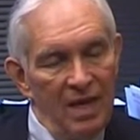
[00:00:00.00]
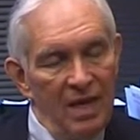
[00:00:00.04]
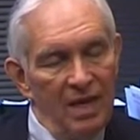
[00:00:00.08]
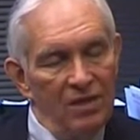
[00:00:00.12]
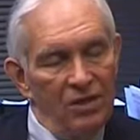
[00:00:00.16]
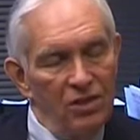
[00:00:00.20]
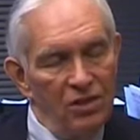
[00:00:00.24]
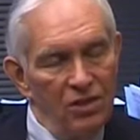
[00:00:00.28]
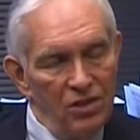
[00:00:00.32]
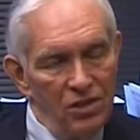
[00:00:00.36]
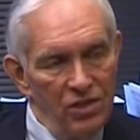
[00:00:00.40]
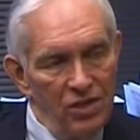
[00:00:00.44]

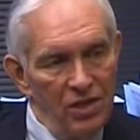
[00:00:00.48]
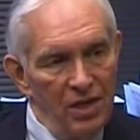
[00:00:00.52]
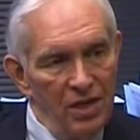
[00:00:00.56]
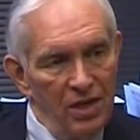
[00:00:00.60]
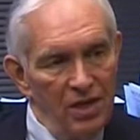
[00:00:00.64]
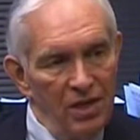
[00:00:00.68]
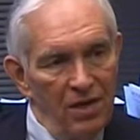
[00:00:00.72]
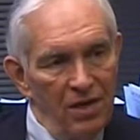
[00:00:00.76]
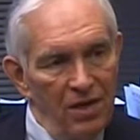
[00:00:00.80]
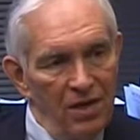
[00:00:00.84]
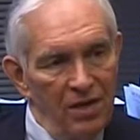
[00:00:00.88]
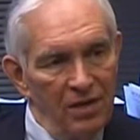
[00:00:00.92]

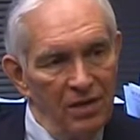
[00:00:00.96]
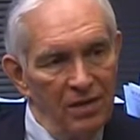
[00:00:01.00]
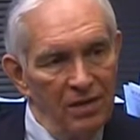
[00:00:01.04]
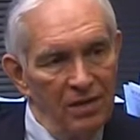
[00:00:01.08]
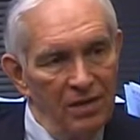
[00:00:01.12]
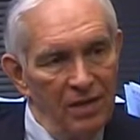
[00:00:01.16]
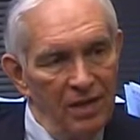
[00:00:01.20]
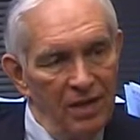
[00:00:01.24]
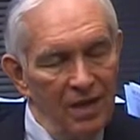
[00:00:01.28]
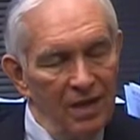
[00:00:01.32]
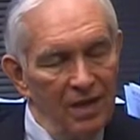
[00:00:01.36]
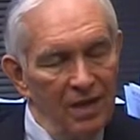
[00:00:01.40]
succeeded here,
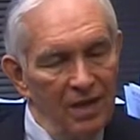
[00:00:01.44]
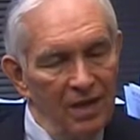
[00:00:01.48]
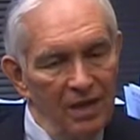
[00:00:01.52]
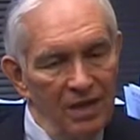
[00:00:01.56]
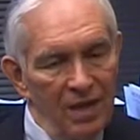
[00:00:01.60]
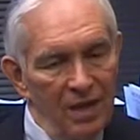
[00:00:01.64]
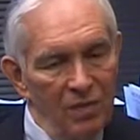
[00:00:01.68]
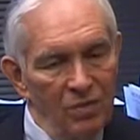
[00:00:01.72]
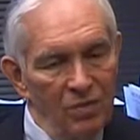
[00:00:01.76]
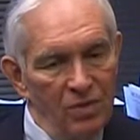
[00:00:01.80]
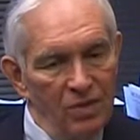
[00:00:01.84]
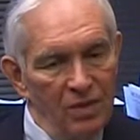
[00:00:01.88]
and I think
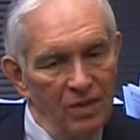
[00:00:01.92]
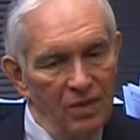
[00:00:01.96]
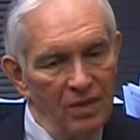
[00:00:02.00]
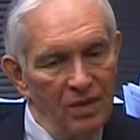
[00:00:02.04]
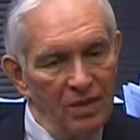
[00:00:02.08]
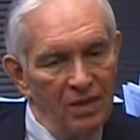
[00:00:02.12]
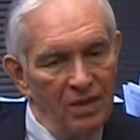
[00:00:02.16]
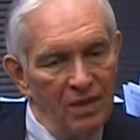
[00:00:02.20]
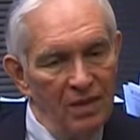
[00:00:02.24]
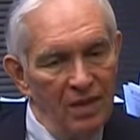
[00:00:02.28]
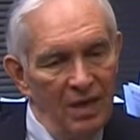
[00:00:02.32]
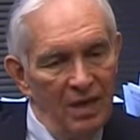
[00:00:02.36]
that was
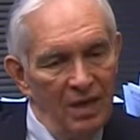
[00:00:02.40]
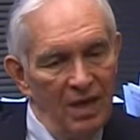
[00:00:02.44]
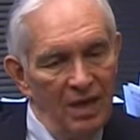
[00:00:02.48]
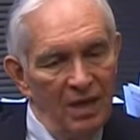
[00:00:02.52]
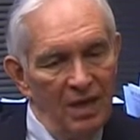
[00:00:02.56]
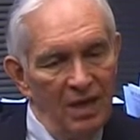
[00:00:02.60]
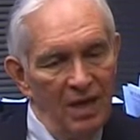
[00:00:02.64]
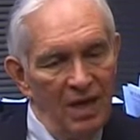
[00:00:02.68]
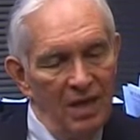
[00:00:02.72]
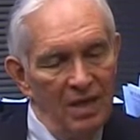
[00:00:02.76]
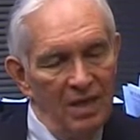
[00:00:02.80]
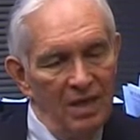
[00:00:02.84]

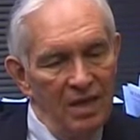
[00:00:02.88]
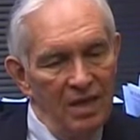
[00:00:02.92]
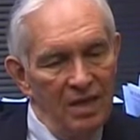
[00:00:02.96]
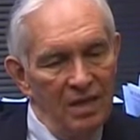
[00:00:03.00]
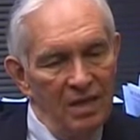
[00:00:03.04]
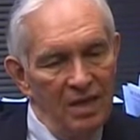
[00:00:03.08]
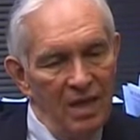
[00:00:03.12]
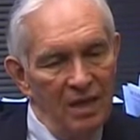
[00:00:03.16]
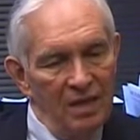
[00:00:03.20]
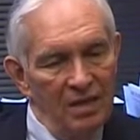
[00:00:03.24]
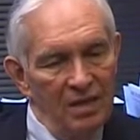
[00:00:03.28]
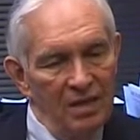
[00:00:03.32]
I think
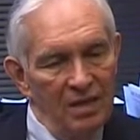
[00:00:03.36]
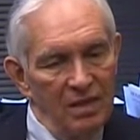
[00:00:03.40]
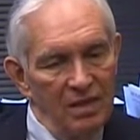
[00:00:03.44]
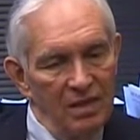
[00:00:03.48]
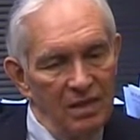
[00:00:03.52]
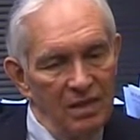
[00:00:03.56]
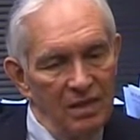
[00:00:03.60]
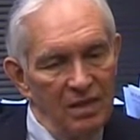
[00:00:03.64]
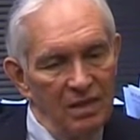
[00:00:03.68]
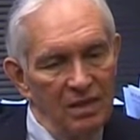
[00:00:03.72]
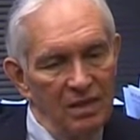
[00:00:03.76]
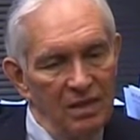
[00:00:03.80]
that
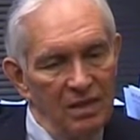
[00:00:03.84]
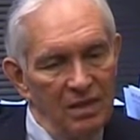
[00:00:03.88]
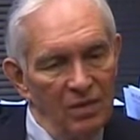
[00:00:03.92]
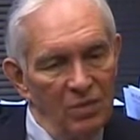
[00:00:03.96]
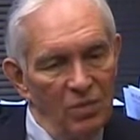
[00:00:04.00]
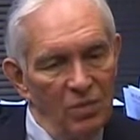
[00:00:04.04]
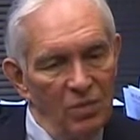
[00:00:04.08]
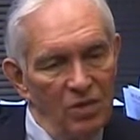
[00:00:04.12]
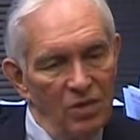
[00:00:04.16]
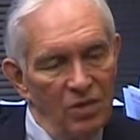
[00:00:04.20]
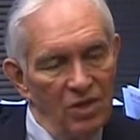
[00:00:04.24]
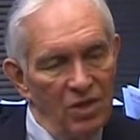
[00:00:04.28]

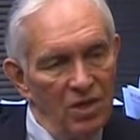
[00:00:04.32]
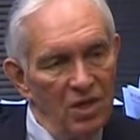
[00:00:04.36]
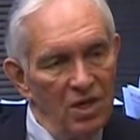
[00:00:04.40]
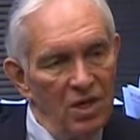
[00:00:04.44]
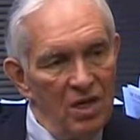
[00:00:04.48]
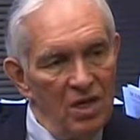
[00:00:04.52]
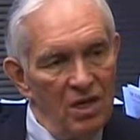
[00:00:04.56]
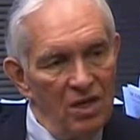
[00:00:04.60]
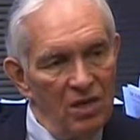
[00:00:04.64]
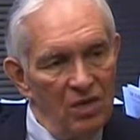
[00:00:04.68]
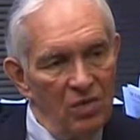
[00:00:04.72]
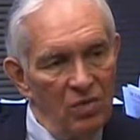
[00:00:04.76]
was the
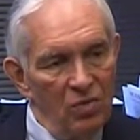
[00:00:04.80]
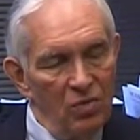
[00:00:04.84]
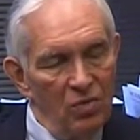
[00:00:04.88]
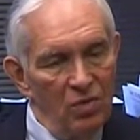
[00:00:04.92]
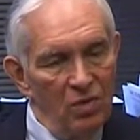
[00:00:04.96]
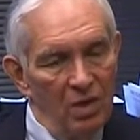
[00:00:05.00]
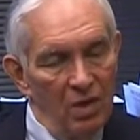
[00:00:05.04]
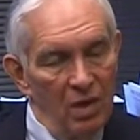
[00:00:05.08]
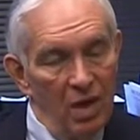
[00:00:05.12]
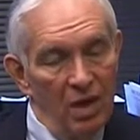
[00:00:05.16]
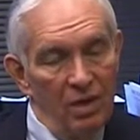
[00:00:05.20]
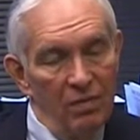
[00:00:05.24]
key
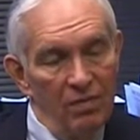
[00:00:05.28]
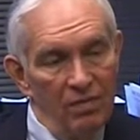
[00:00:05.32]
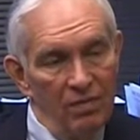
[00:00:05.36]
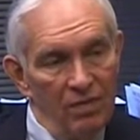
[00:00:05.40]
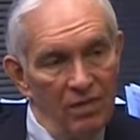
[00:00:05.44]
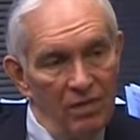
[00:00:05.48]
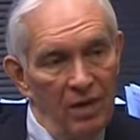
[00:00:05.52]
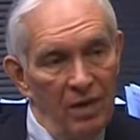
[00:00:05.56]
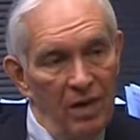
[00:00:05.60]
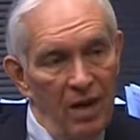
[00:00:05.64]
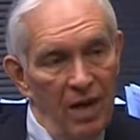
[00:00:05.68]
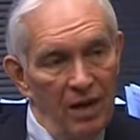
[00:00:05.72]
to a lot
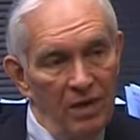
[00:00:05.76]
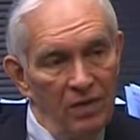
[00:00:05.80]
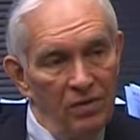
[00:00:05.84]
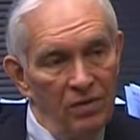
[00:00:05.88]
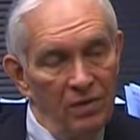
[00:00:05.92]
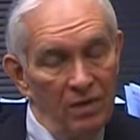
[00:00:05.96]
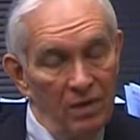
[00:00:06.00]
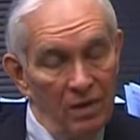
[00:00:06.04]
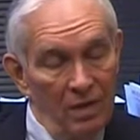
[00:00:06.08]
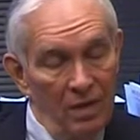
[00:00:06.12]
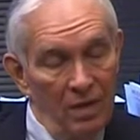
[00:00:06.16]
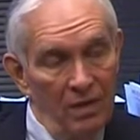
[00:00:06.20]
of the
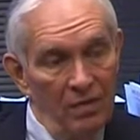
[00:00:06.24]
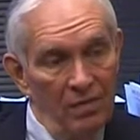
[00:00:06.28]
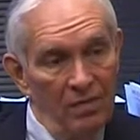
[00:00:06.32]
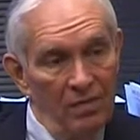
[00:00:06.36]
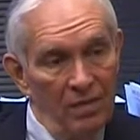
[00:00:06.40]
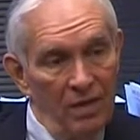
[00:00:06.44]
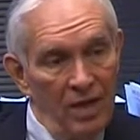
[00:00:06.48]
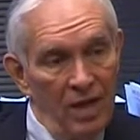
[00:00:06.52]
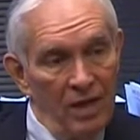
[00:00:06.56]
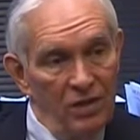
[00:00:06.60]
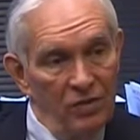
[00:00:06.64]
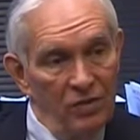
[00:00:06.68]

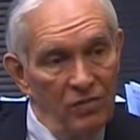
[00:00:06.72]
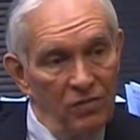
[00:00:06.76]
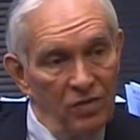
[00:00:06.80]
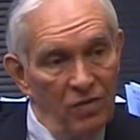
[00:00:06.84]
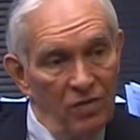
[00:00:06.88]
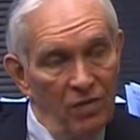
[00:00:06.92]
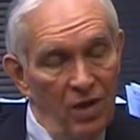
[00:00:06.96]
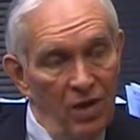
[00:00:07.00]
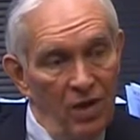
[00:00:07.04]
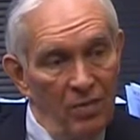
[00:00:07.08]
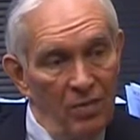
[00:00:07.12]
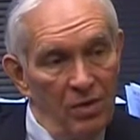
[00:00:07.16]
Nashville
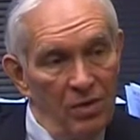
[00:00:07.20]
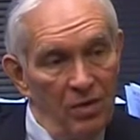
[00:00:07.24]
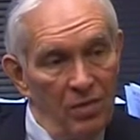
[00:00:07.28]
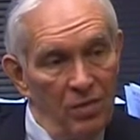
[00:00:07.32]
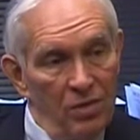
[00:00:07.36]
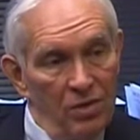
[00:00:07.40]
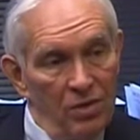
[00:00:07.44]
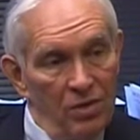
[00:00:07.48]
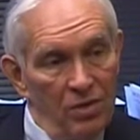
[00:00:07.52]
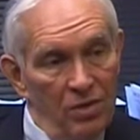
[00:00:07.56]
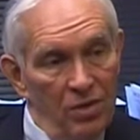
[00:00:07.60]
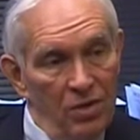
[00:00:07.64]
development in
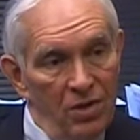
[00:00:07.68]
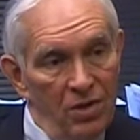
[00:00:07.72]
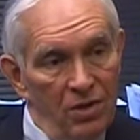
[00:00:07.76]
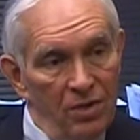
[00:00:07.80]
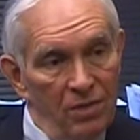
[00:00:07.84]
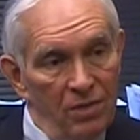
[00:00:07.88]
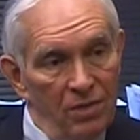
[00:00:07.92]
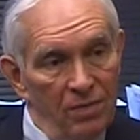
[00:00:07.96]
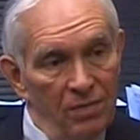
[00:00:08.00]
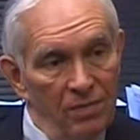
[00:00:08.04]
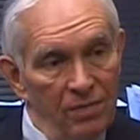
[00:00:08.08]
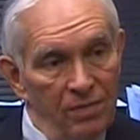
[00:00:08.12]
recent years.